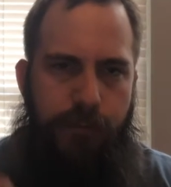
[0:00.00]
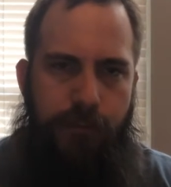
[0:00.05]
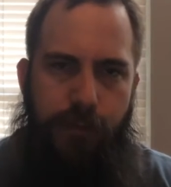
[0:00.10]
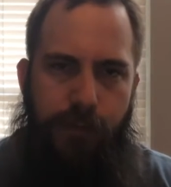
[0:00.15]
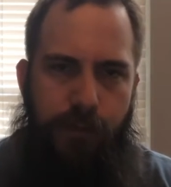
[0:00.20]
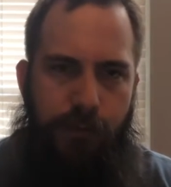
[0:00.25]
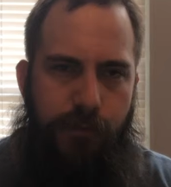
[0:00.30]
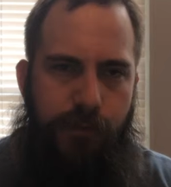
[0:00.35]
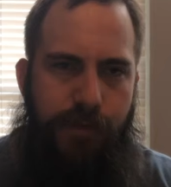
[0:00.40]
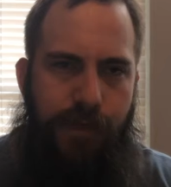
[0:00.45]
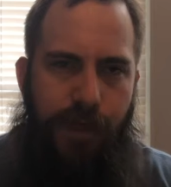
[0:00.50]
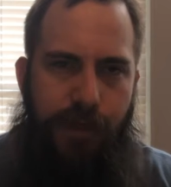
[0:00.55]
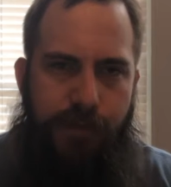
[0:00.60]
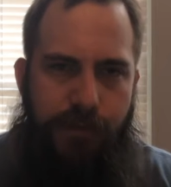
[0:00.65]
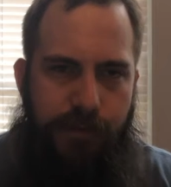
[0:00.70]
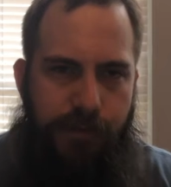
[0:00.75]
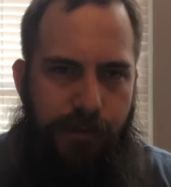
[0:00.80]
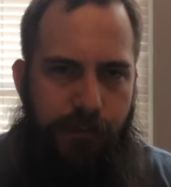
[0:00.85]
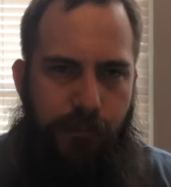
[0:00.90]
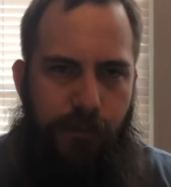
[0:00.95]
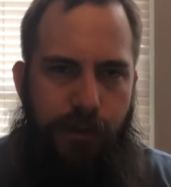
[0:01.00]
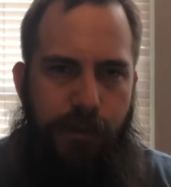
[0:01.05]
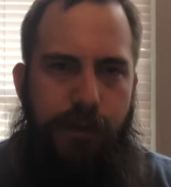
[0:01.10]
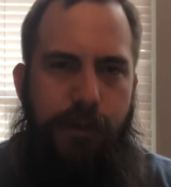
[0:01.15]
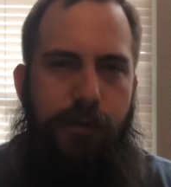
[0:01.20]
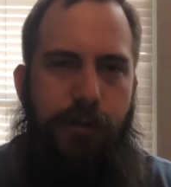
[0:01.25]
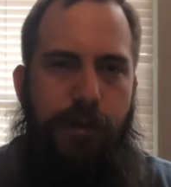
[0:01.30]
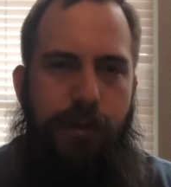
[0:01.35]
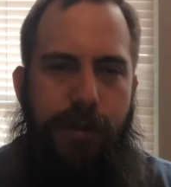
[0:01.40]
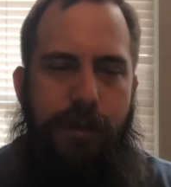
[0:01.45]
We don't taste it
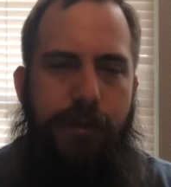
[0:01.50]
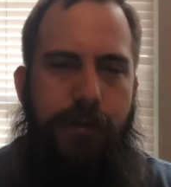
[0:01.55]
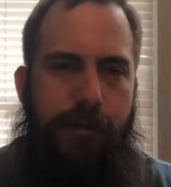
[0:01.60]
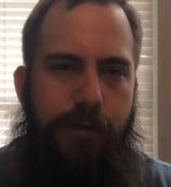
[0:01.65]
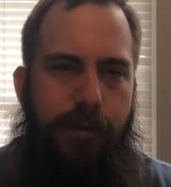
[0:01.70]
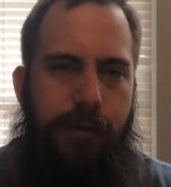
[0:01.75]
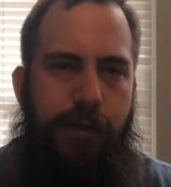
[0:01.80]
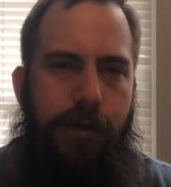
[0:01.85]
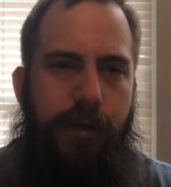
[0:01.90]
really or anything.